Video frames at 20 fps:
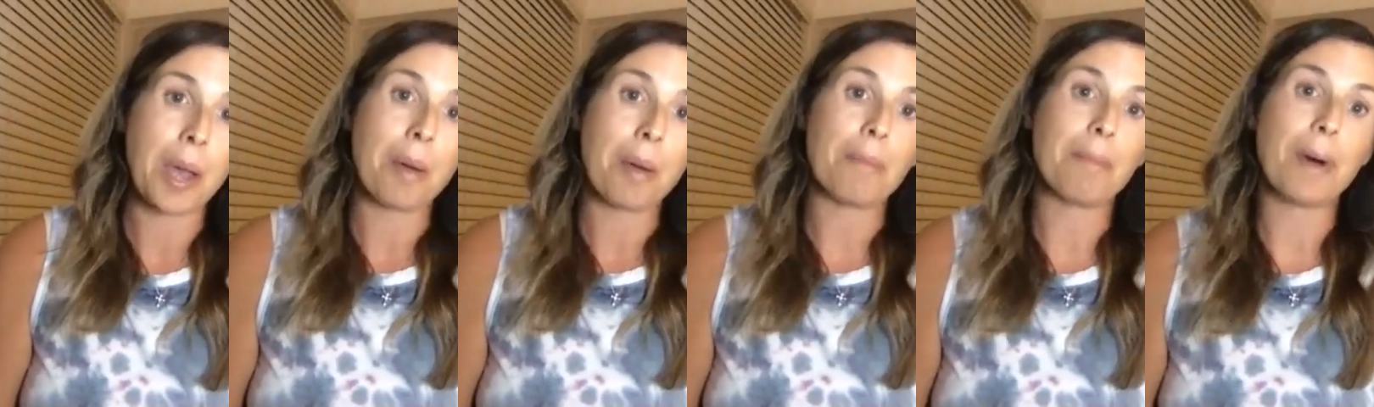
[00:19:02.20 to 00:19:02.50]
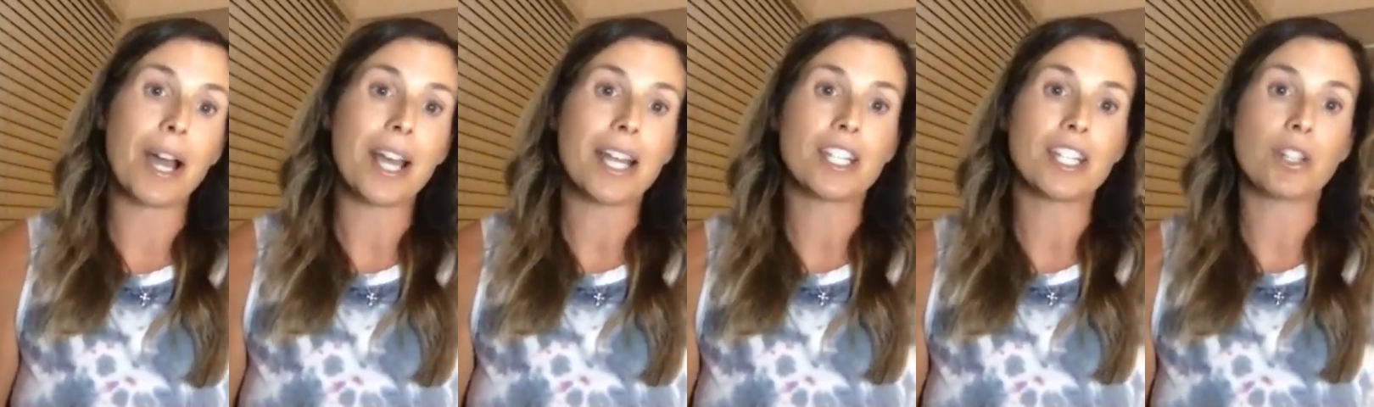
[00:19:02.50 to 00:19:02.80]

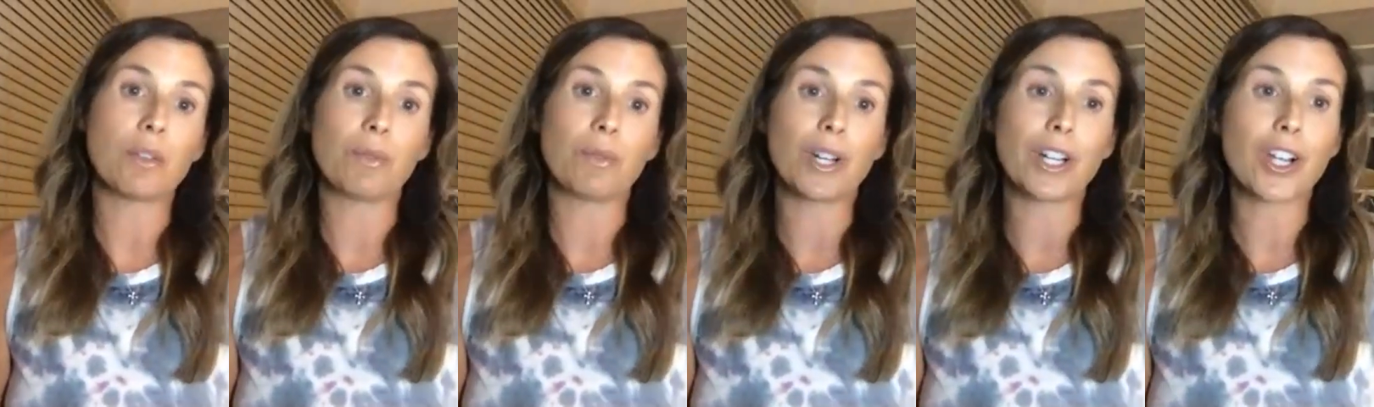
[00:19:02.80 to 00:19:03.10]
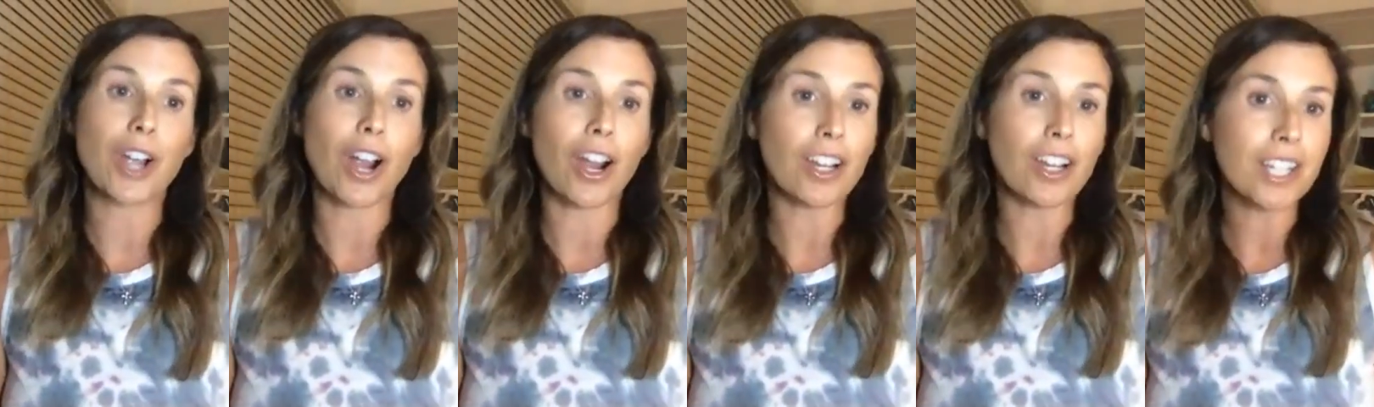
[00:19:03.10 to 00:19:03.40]
but
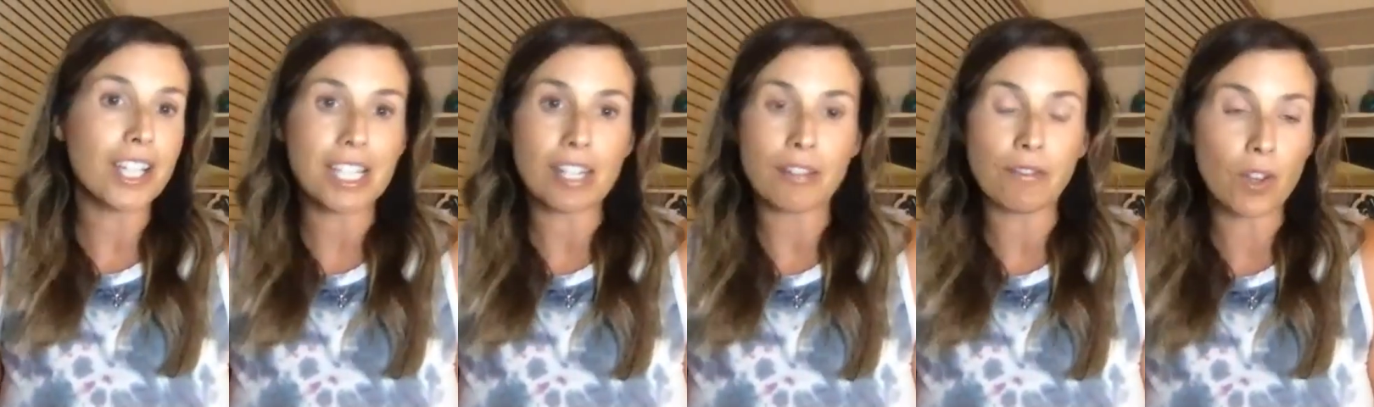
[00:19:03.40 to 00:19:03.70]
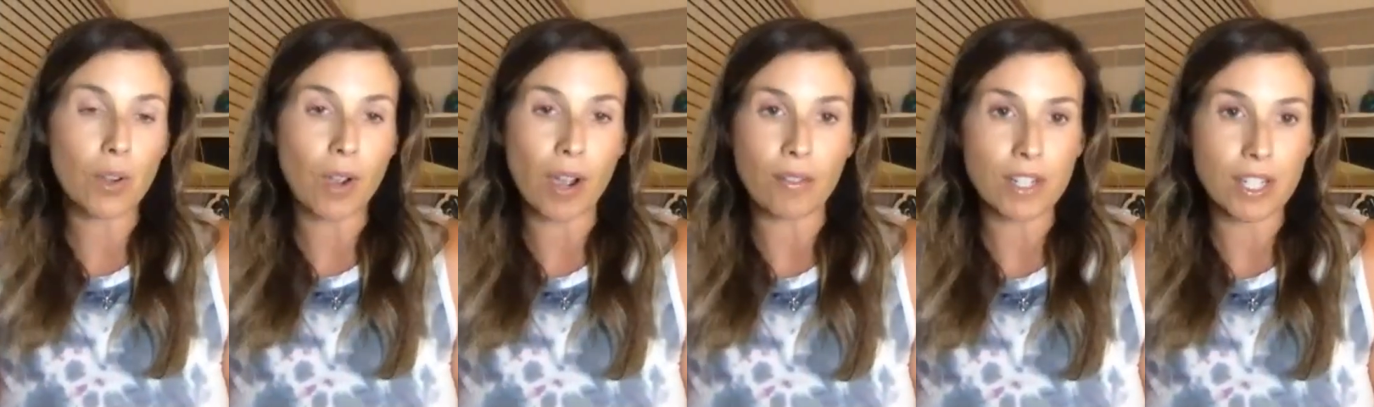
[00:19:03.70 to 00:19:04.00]
regardless if
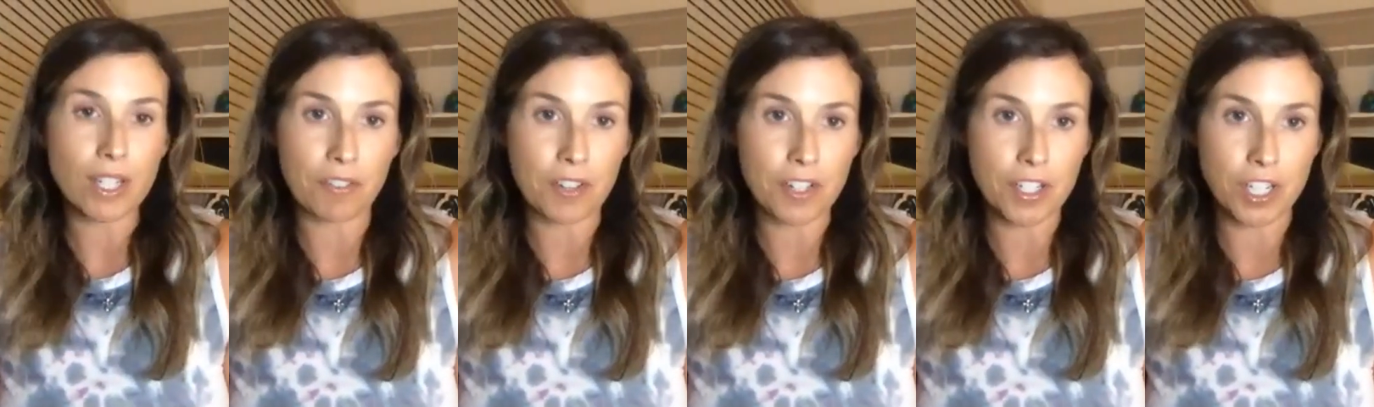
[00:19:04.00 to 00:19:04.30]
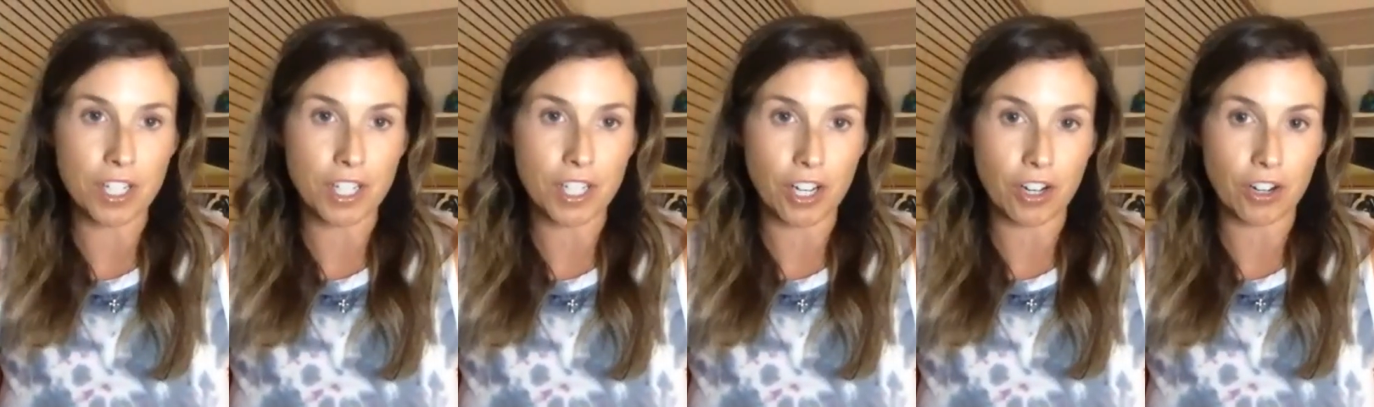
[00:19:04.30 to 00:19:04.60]
you have a
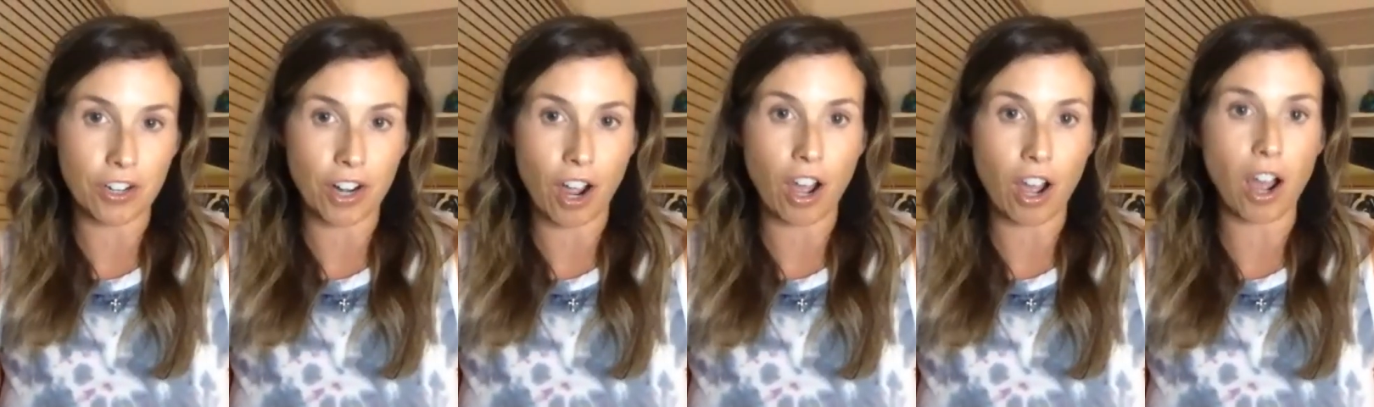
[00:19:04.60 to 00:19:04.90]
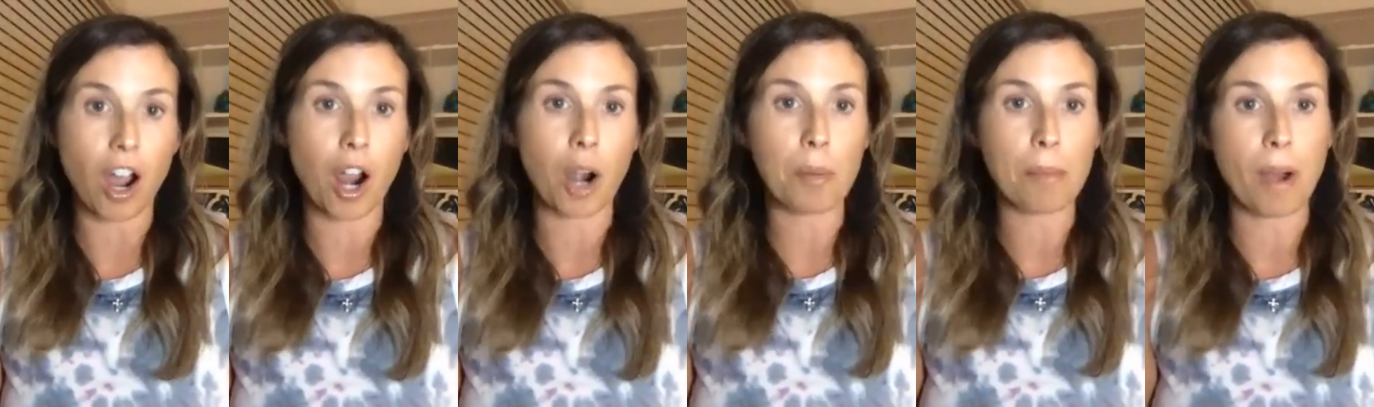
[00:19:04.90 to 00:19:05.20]
deficiency or
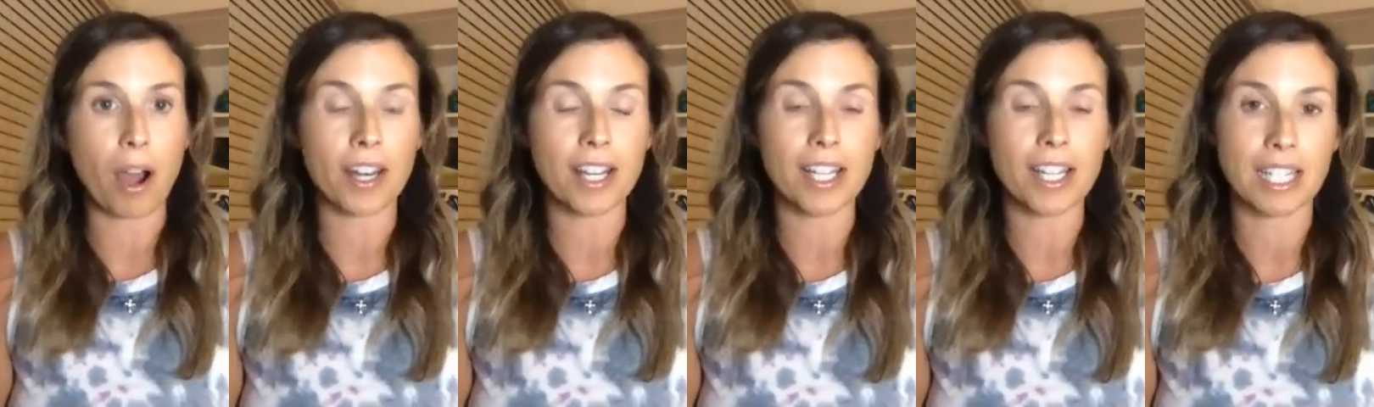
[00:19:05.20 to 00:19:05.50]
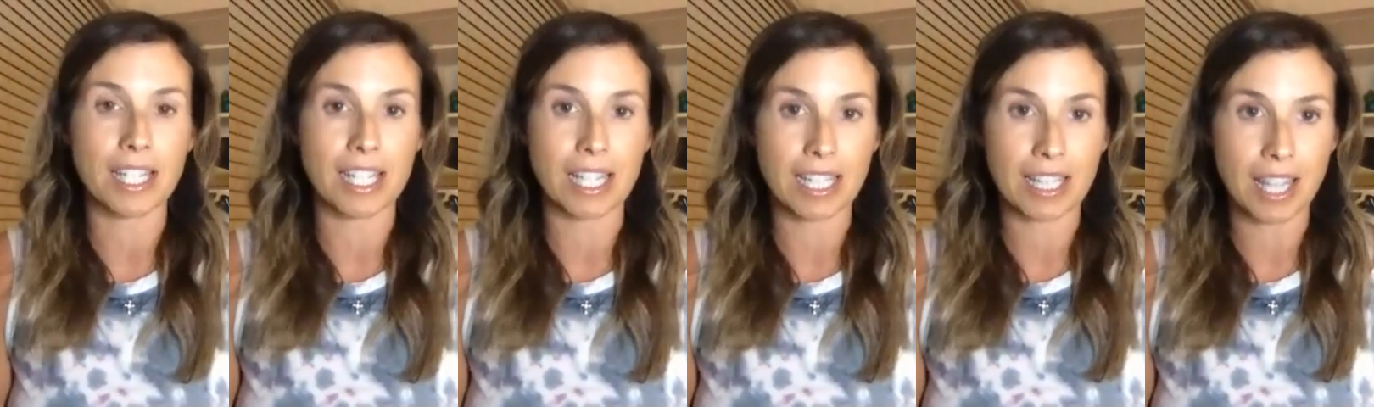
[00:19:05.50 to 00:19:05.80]
not, our bodies
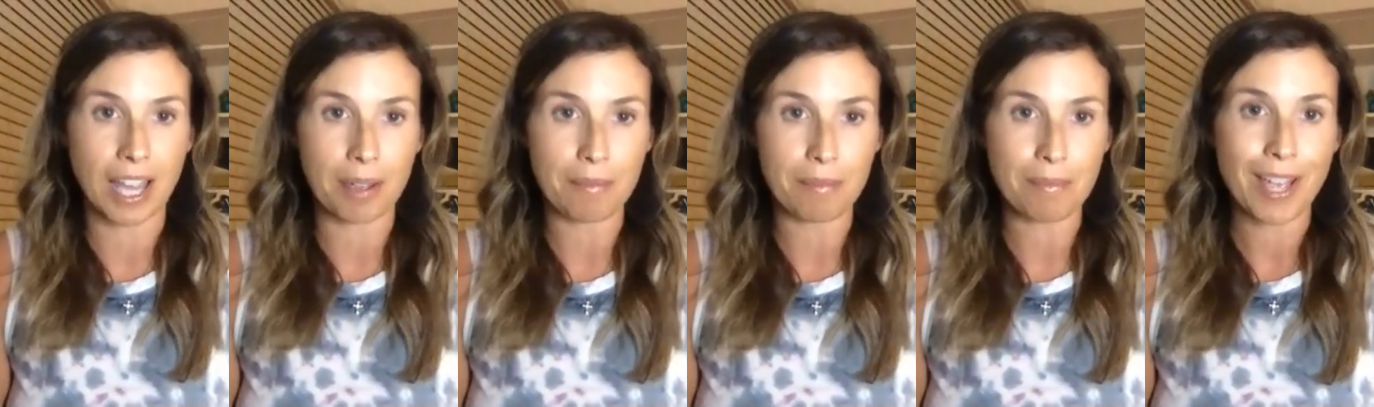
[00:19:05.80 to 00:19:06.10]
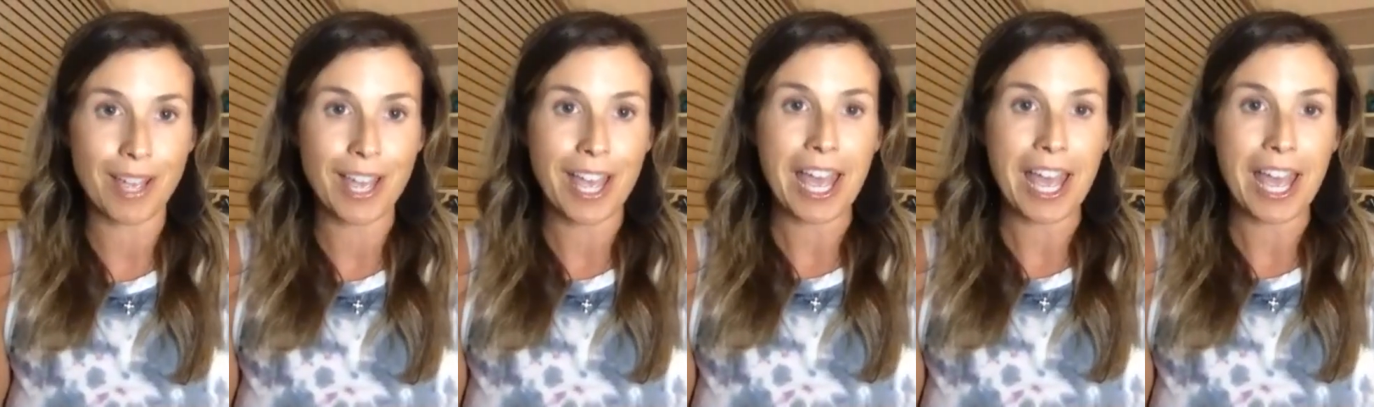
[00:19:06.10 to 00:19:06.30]
need them.